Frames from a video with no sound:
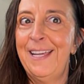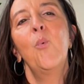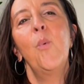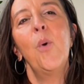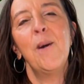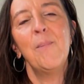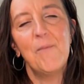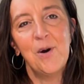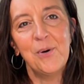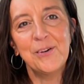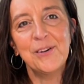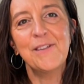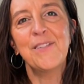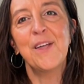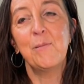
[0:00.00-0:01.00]
What
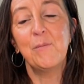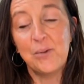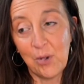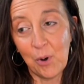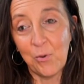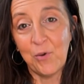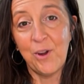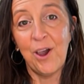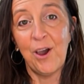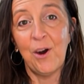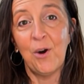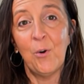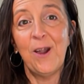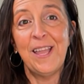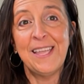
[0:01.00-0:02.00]
most of them don't
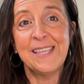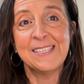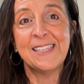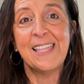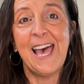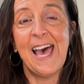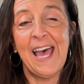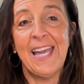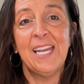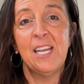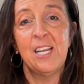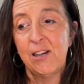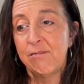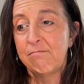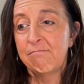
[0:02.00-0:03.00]
know is that
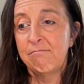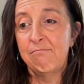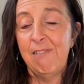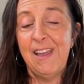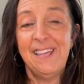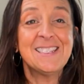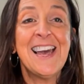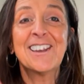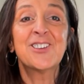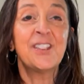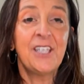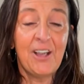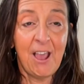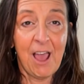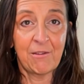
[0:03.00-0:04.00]
it's
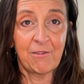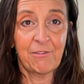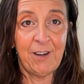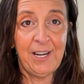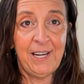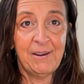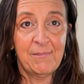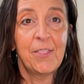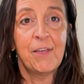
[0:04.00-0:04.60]
actually not free.